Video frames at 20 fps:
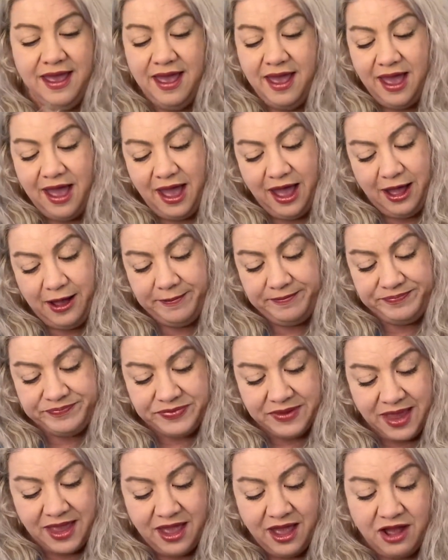
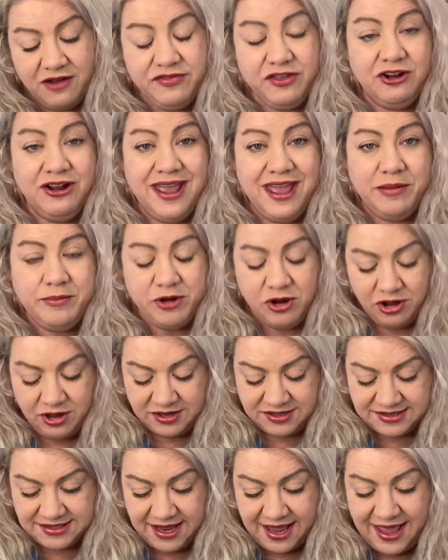of their hammer
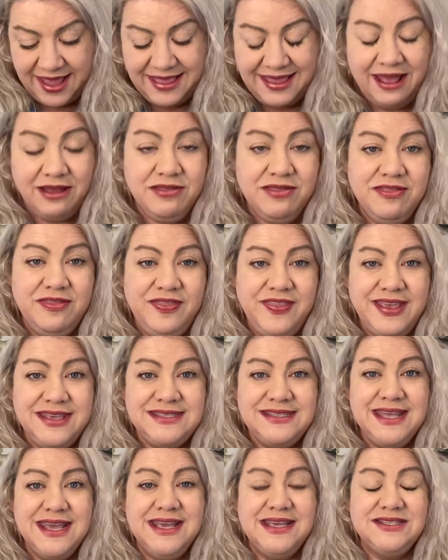hooks. Now, these
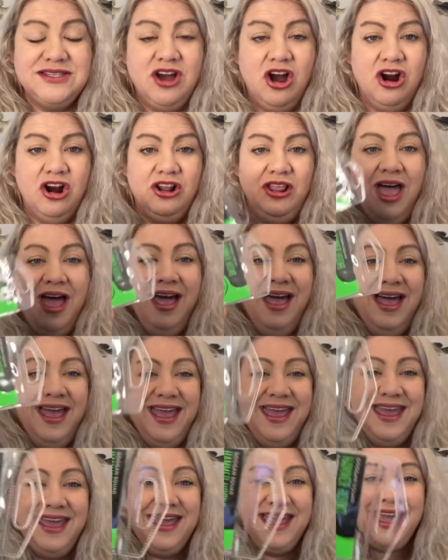things are
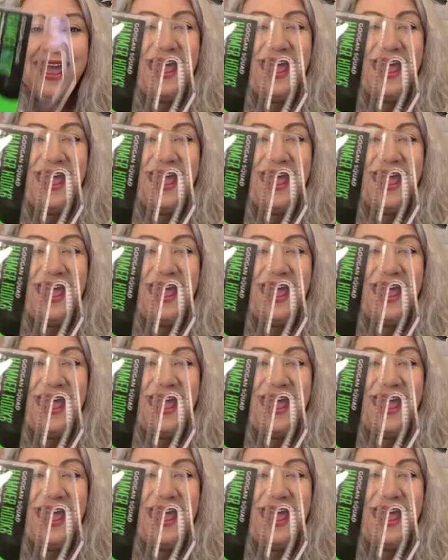like